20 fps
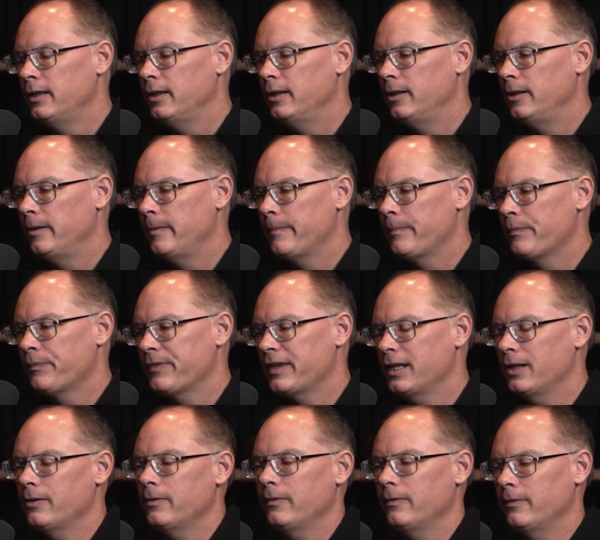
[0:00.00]

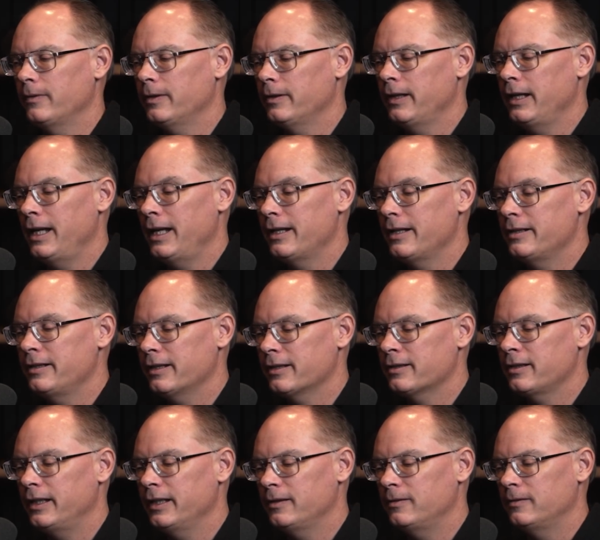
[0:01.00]
Yeah, we were at a
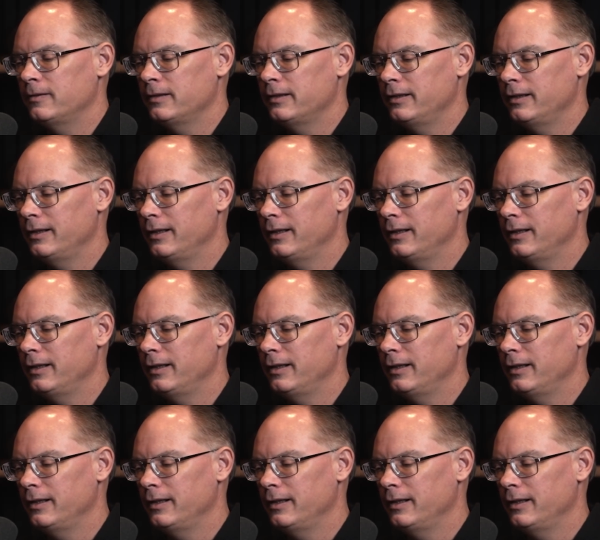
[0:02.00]
6-cycle